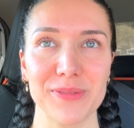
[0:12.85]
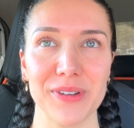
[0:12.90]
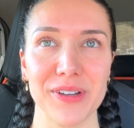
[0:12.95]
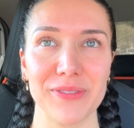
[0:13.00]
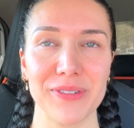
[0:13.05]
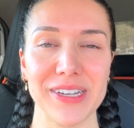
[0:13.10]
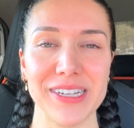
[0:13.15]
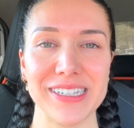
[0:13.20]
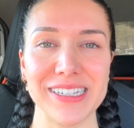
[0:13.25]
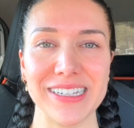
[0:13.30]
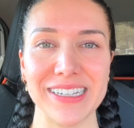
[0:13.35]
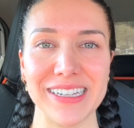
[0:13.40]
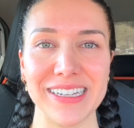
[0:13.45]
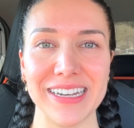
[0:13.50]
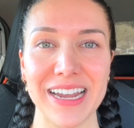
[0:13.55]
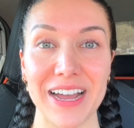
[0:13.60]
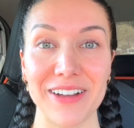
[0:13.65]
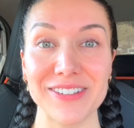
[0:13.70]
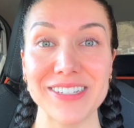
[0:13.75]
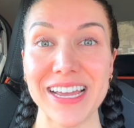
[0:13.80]
what we
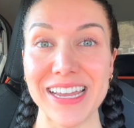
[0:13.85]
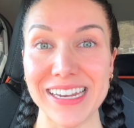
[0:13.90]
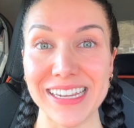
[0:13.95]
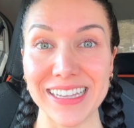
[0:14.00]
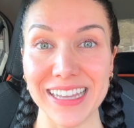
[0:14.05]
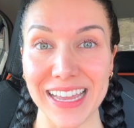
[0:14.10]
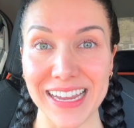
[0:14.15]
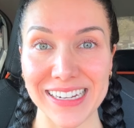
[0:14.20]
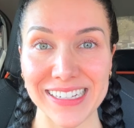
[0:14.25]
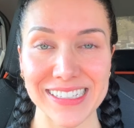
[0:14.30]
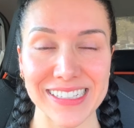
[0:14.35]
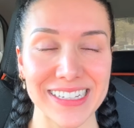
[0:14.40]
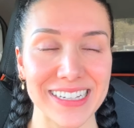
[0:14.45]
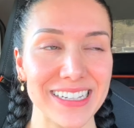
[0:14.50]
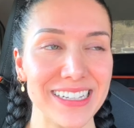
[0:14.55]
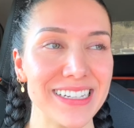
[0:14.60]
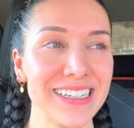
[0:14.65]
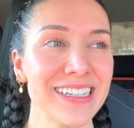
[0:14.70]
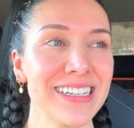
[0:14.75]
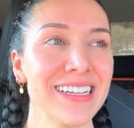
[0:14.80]
did, how Teddy liked
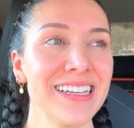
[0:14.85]
it,